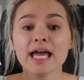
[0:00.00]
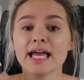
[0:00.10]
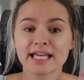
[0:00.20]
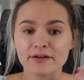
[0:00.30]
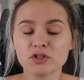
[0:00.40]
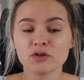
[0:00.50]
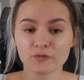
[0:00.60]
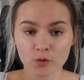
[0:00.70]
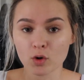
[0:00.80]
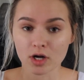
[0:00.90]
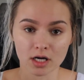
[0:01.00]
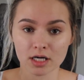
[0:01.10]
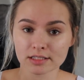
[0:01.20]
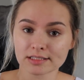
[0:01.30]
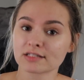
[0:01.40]
It gives you
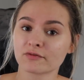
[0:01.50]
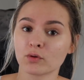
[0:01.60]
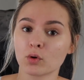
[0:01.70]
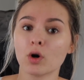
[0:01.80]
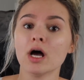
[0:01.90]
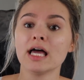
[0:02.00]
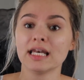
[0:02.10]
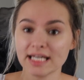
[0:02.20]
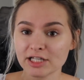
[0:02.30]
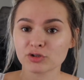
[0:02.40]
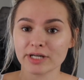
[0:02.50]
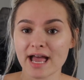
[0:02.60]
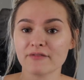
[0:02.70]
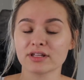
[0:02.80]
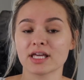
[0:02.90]
forecasts for literally
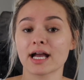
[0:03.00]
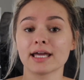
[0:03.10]
everything.